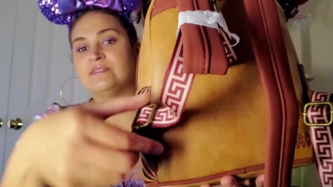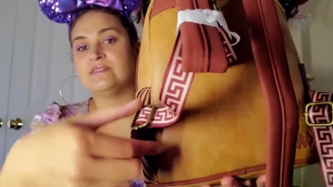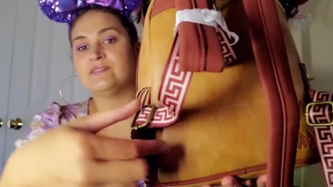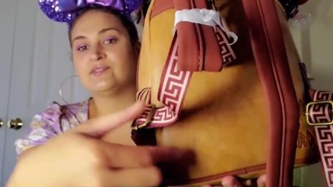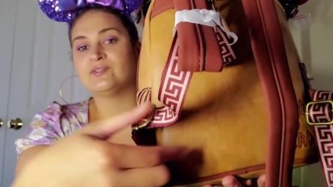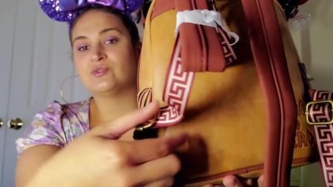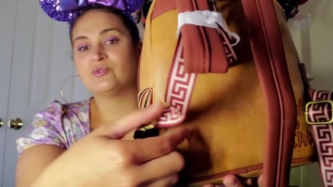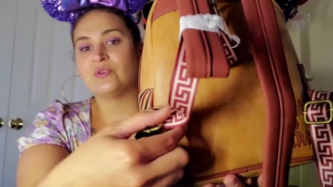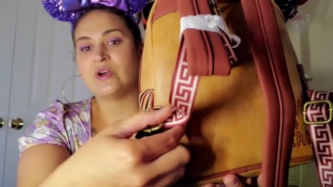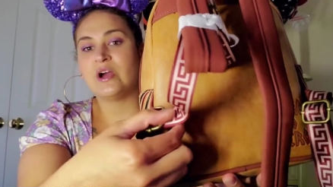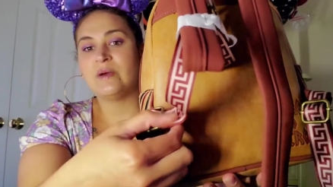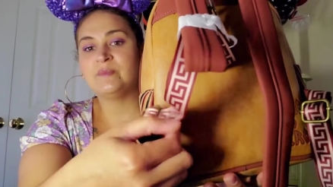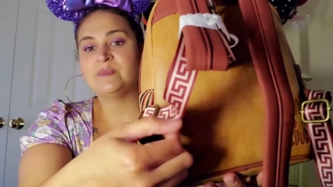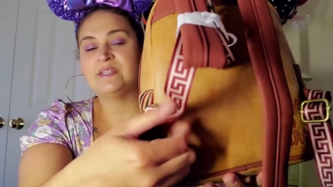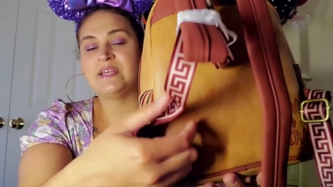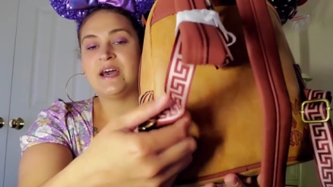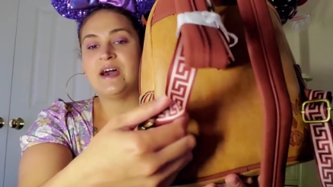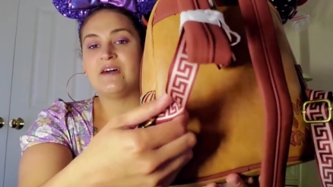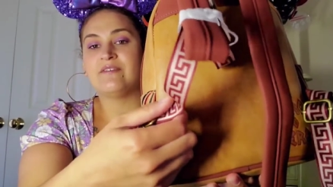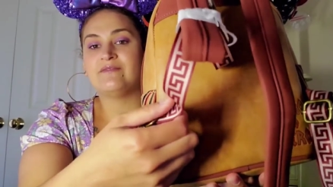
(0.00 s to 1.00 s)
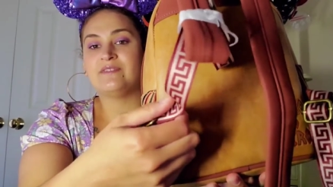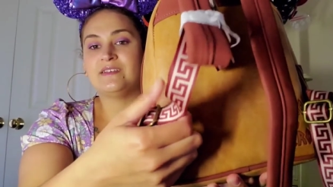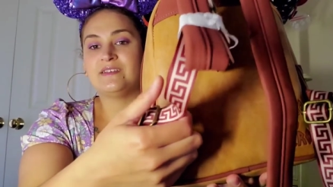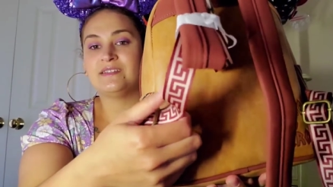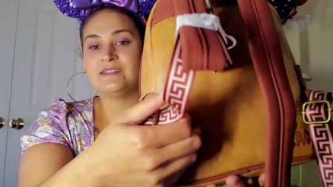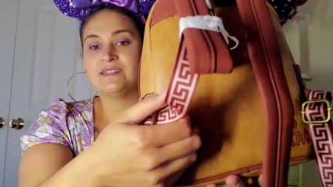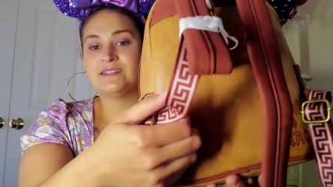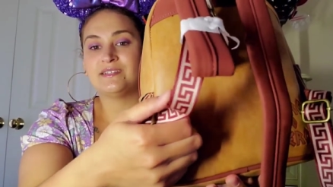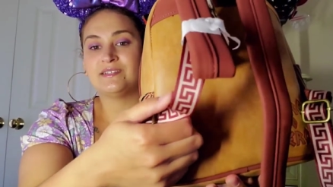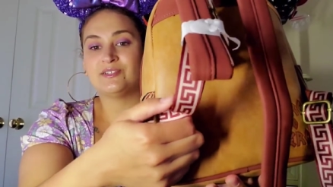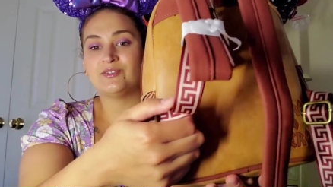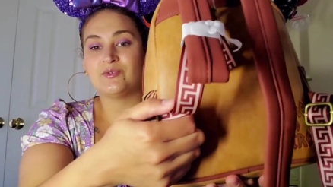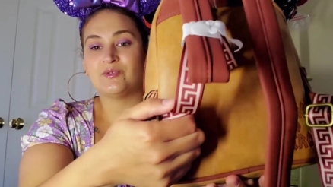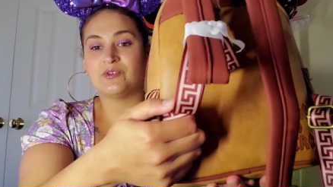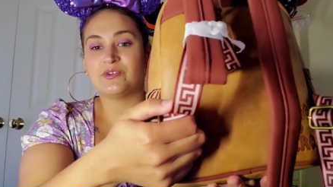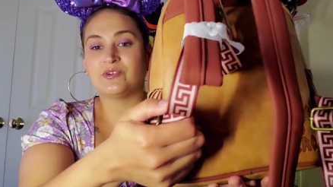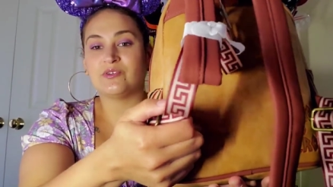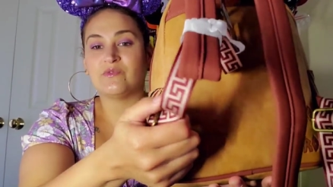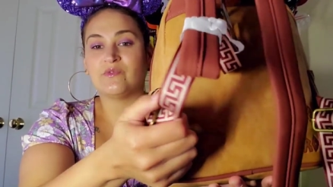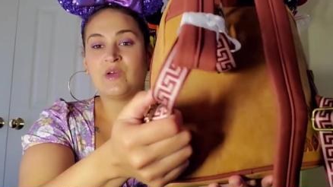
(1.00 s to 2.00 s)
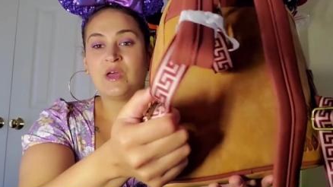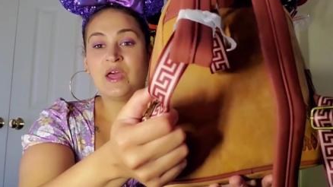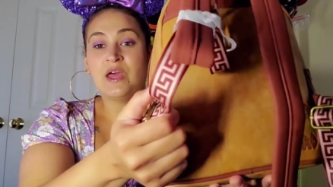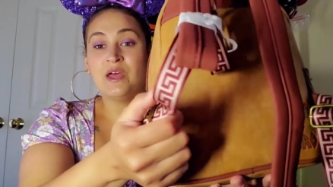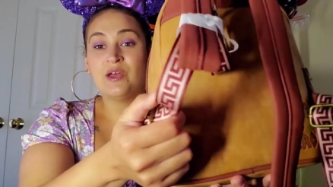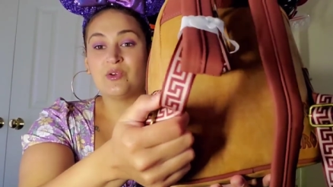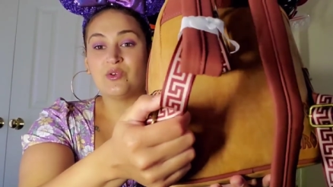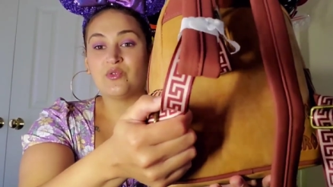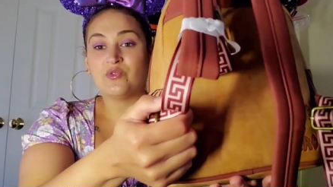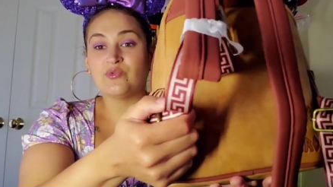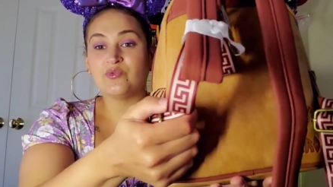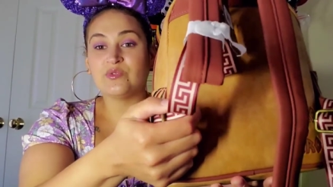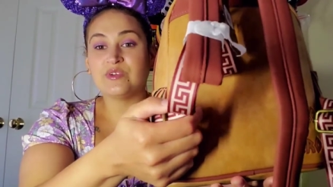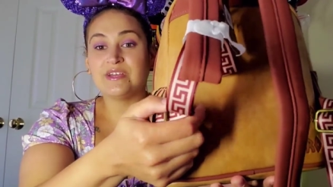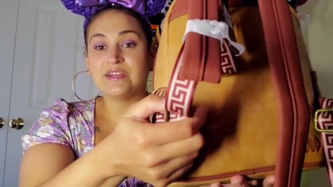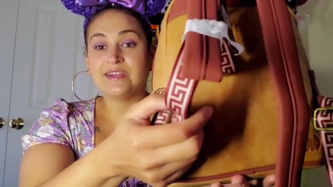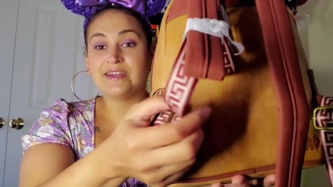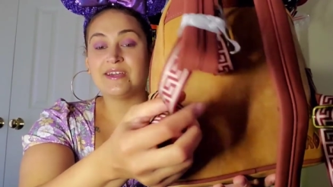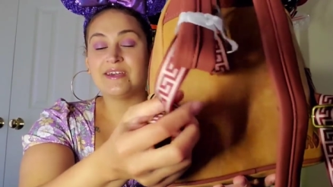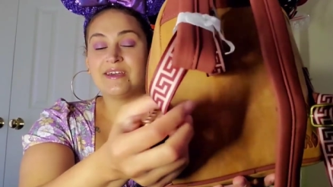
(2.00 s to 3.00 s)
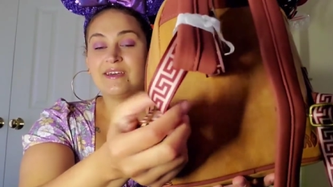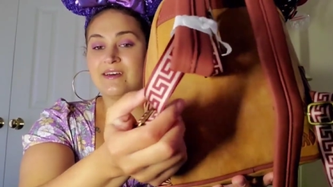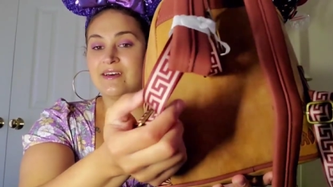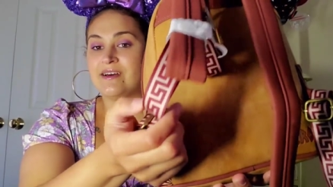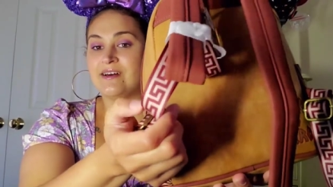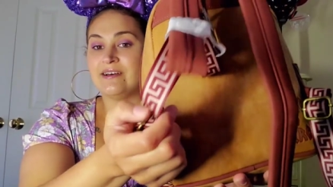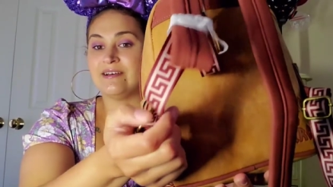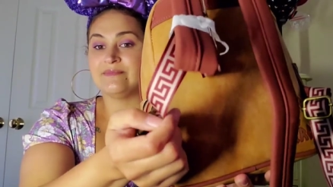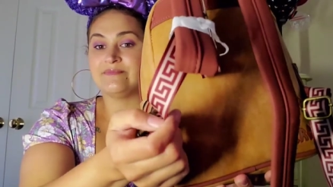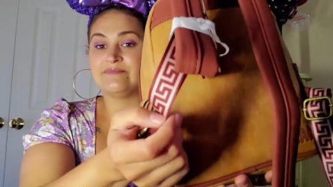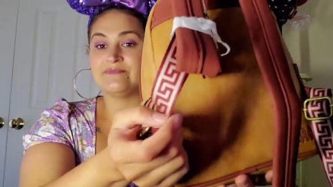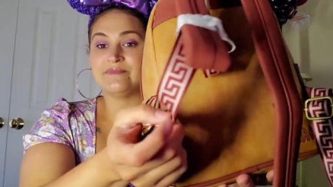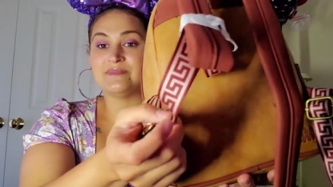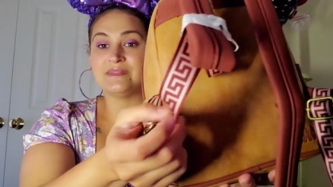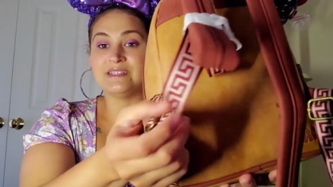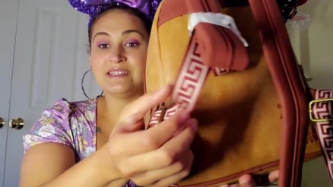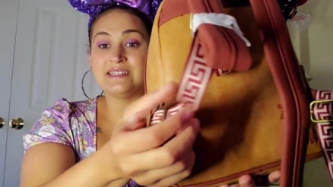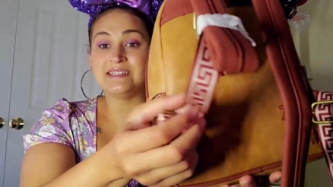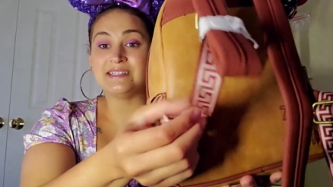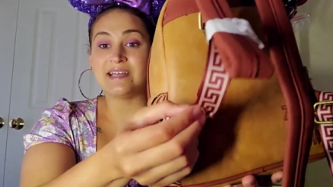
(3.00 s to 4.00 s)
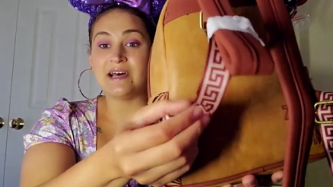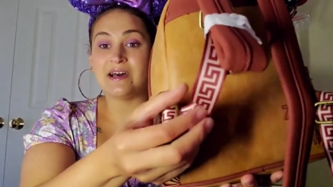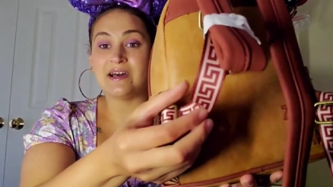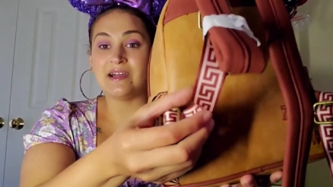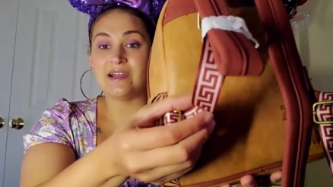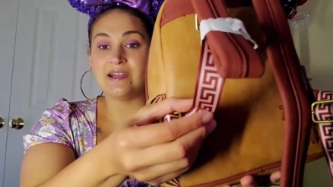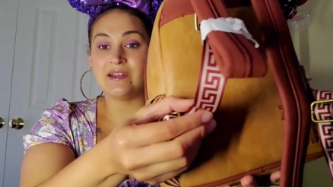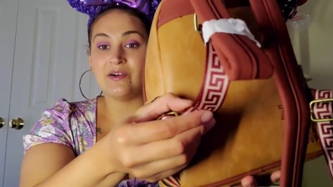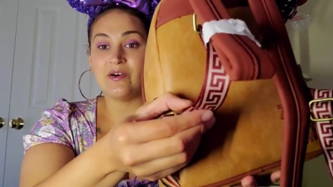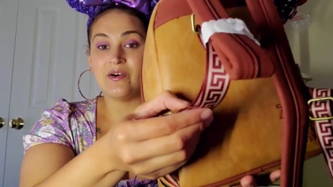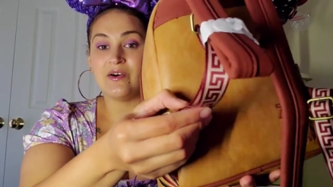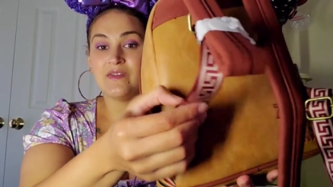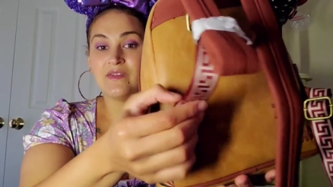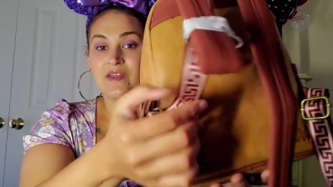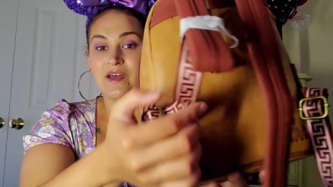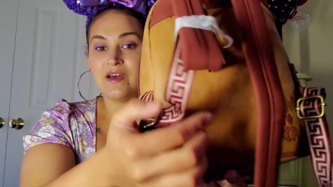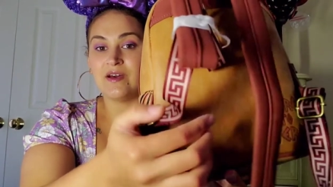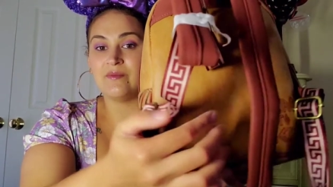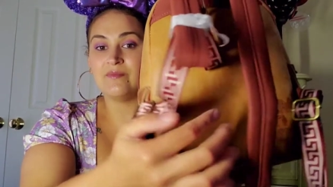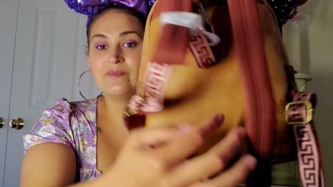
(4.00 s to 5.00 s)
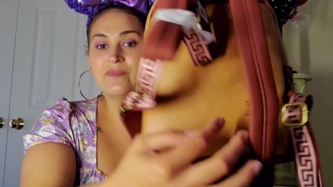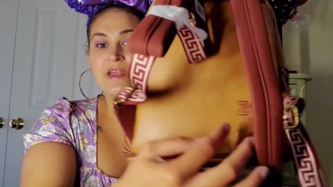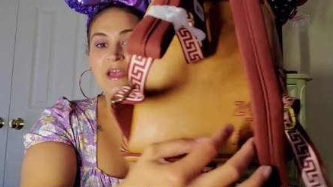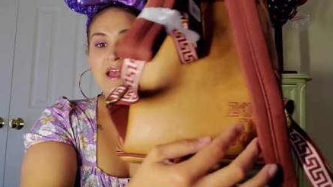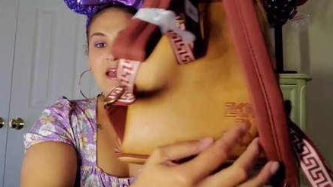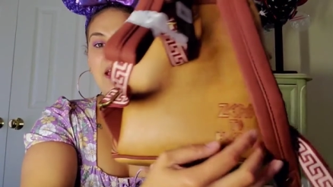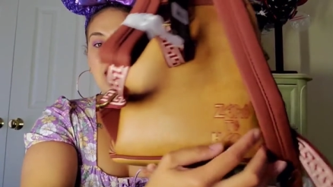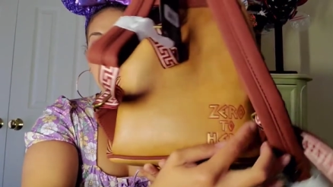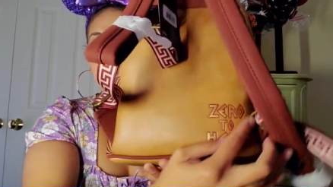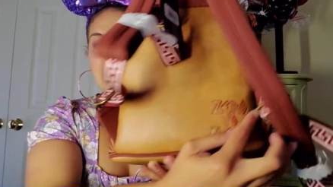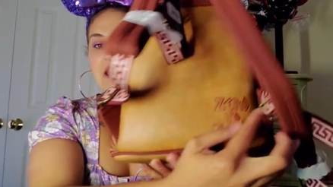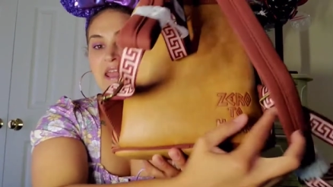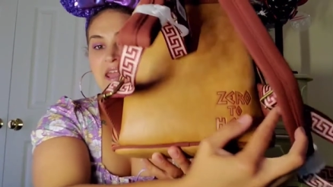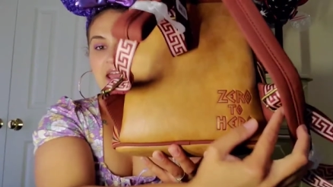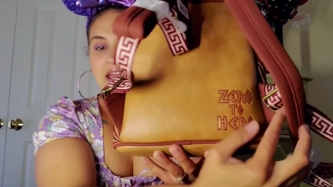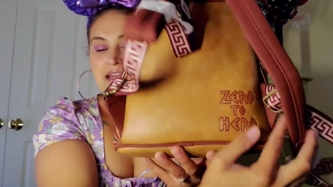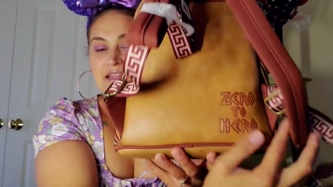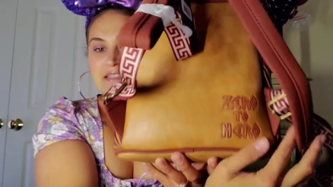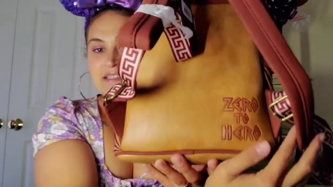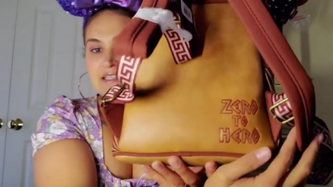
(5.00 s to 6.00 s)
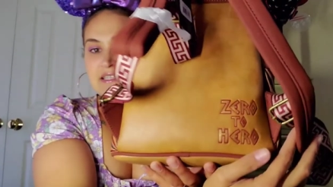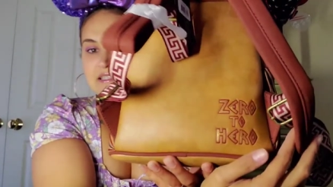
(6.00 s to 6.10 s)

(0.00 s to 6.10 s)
The straps have this sort of Greek um, design on them and